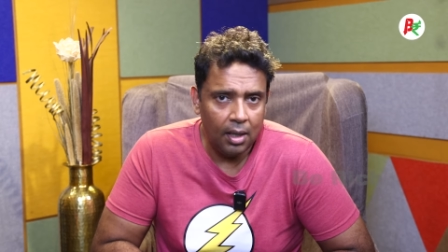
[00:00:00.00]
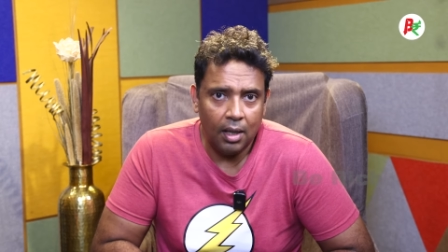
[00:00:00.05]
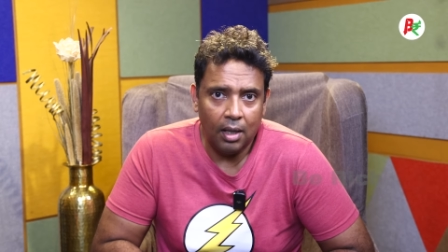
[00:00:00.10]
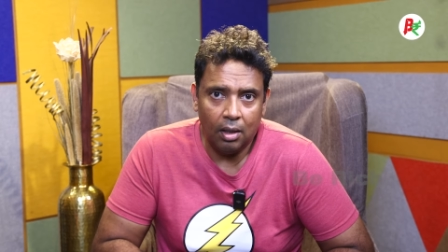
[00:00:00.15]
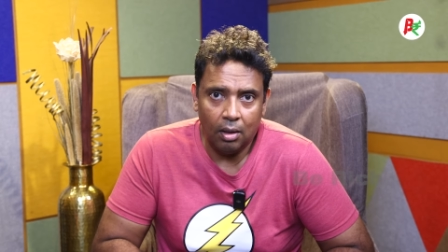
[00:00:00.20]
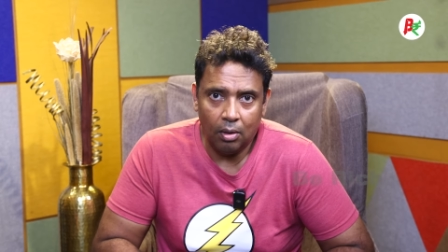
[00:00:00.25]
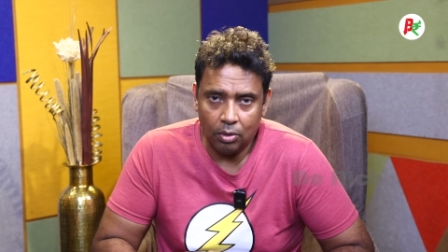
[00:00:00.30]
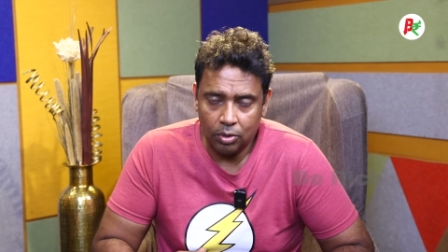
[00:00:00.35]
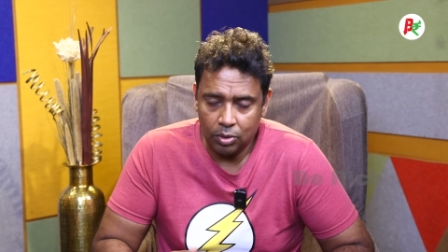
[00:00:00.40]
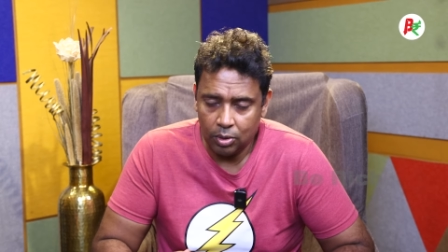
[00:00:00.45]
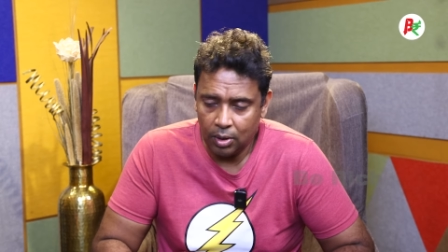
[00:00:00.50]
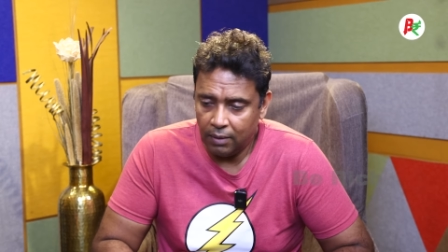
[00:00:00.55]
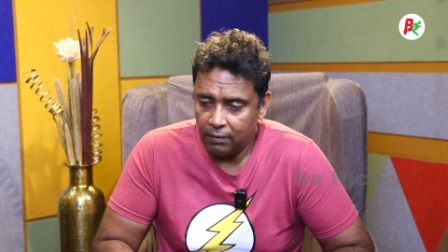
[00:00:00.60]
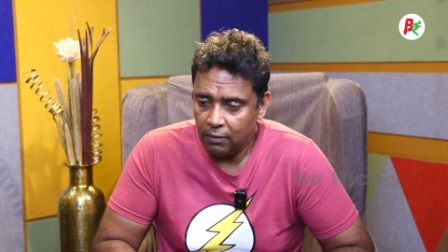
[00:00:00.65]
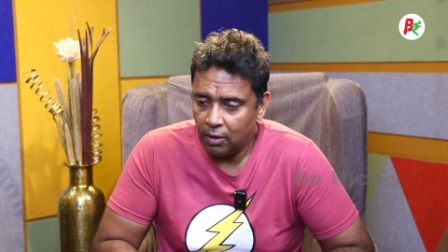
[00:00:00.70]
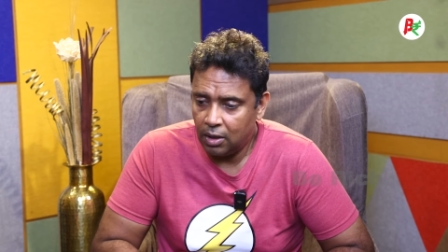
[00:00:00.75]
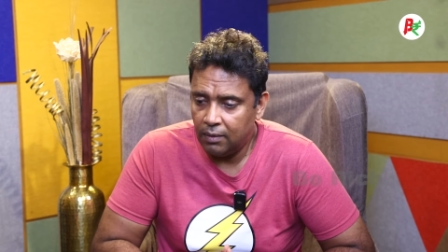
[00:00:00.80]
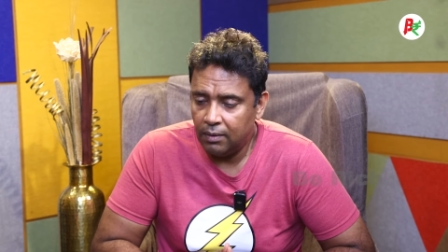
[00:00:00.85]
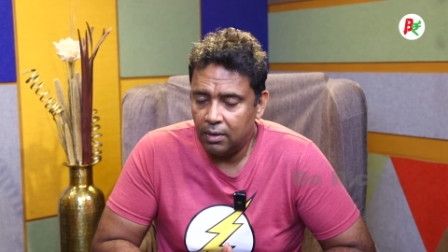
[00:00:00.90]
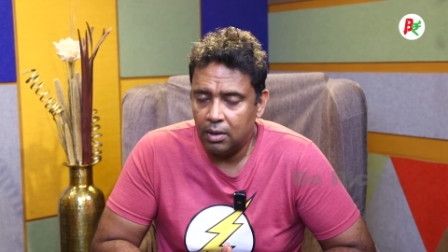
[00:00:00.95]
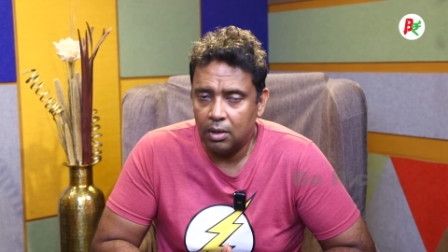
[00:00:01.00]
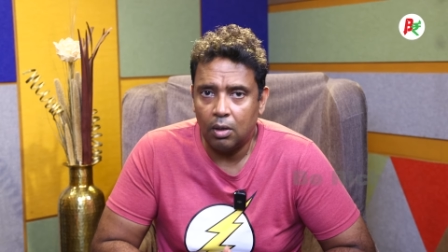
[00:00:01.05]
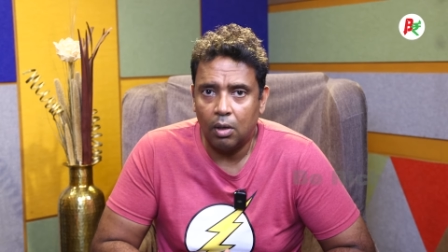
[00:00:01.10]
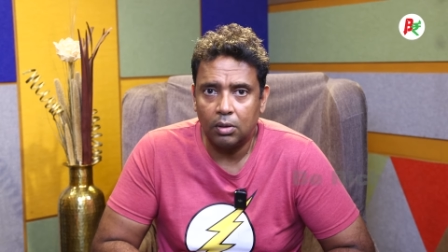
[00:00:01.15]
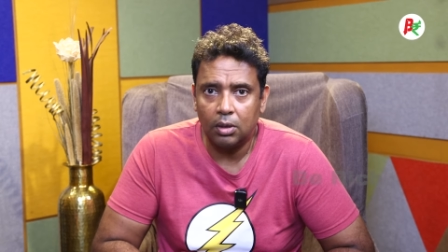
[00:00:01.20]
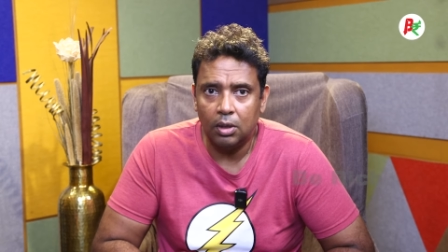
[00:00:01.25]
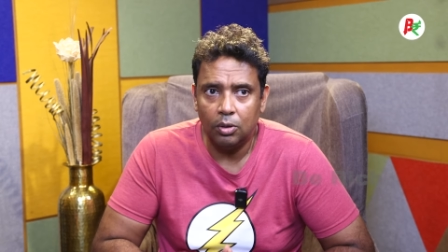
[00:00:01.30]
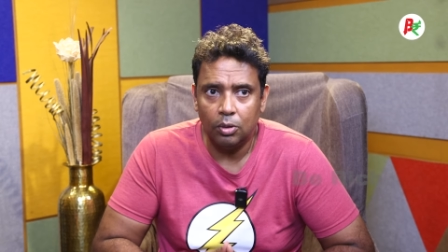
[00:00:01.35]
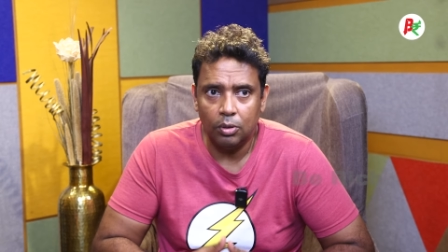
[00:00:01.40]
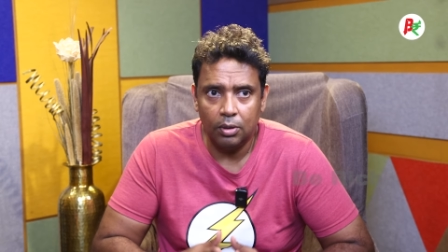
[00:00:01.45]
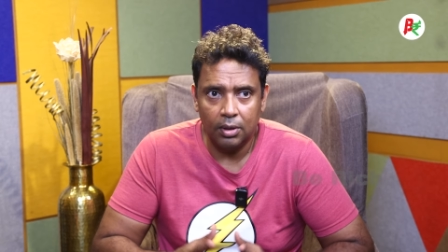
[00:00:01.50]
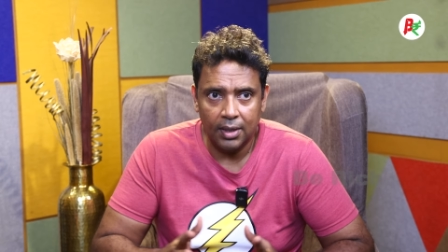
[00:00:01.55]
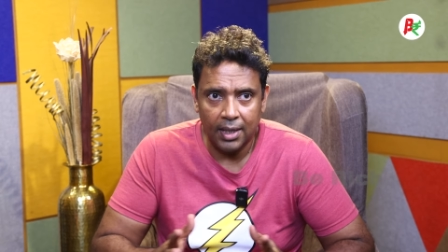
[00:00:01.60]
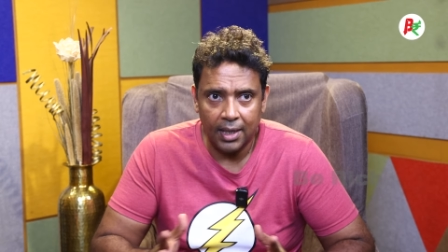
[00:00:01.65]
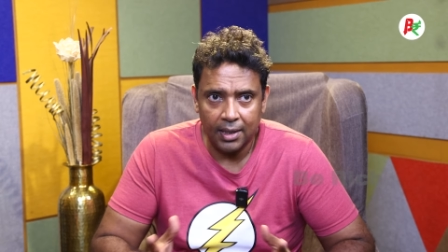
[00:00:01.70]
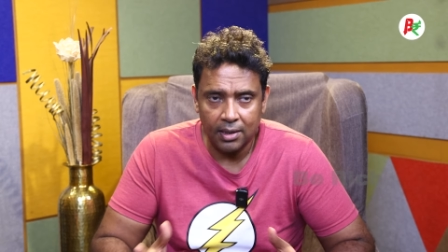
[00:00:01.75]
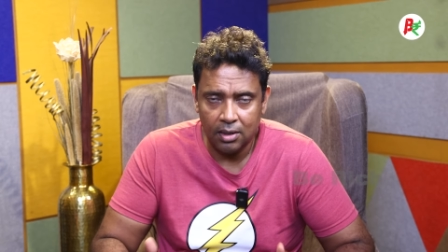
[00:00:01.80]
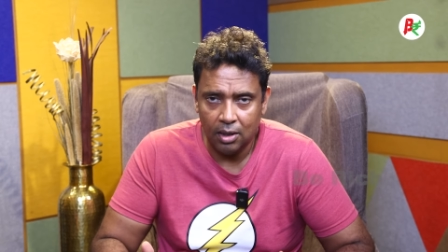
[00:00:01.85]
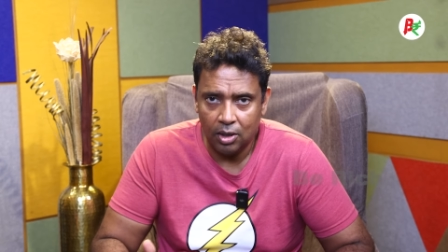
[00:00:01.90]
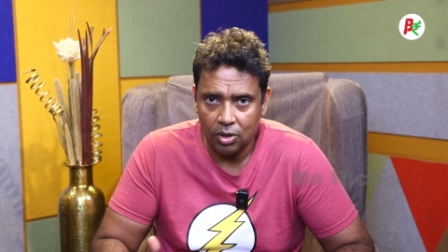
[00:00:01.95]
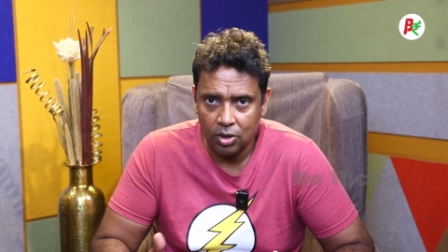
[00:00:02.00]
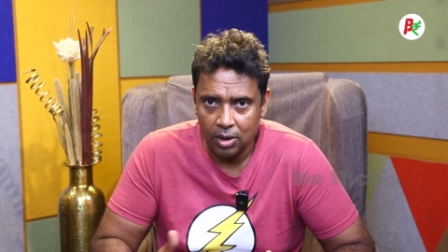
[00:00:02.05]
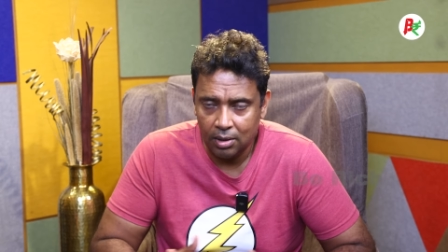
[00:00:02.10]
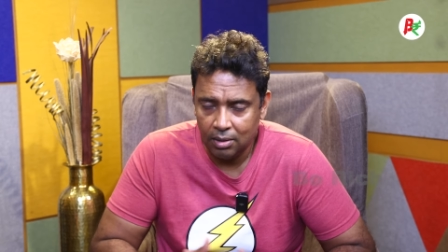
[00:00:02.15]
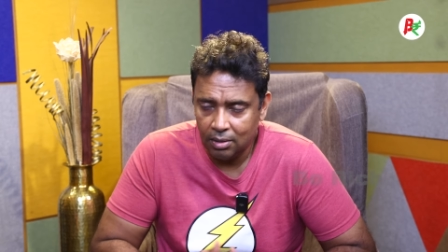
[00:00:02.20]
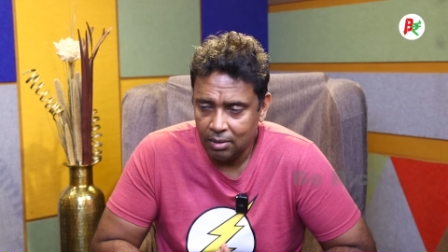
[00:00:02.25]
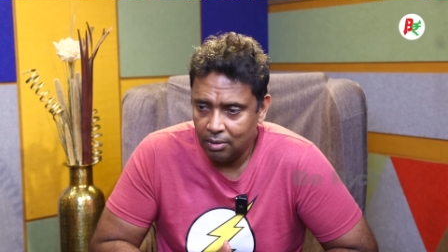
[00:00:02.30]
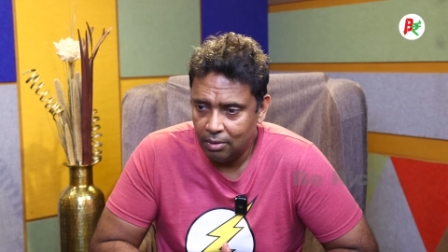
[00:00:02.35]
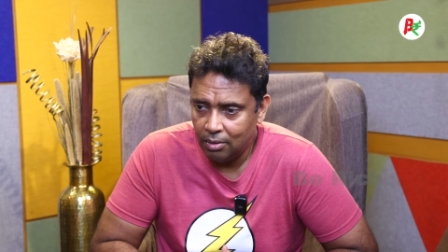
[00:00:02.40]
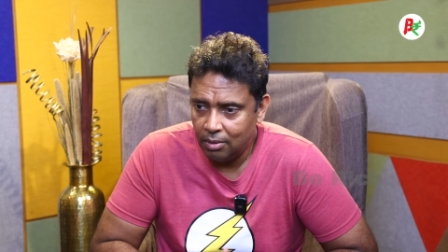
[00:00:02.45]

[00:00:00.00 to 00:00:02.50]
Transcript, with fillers: And also, I've not even talked into the taxation,